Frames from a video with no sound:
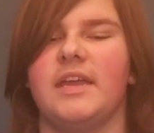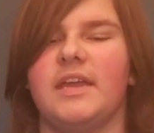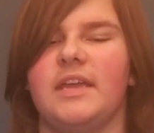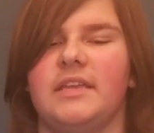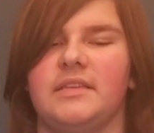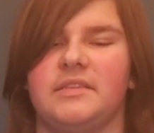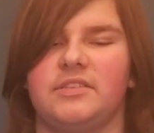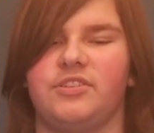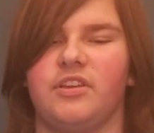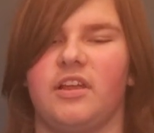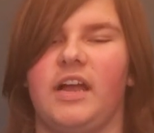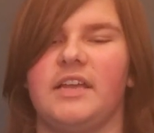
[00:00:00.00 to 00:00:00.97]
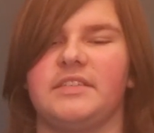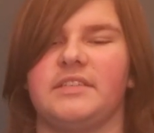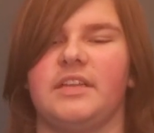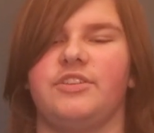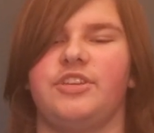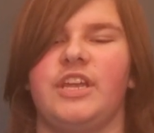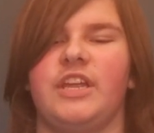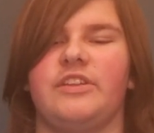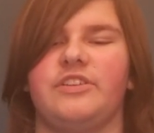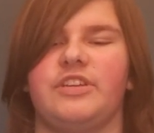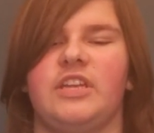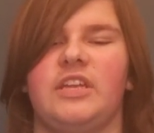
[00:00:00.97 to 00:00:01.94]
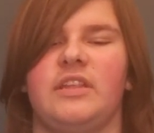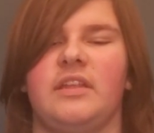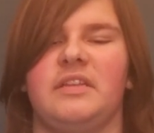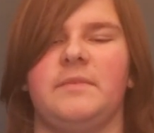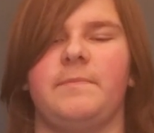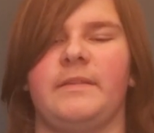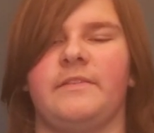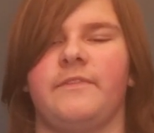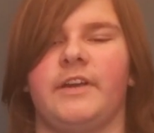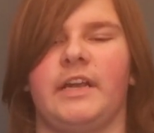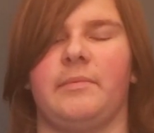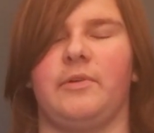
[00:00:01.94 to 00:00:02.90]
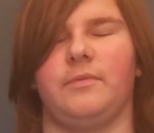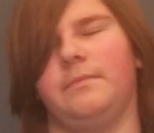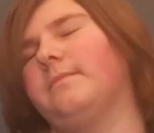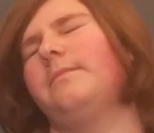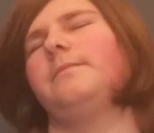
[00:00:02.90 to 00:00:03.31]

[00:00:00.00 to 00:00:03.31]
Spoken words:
is causing the change in the dependent variable.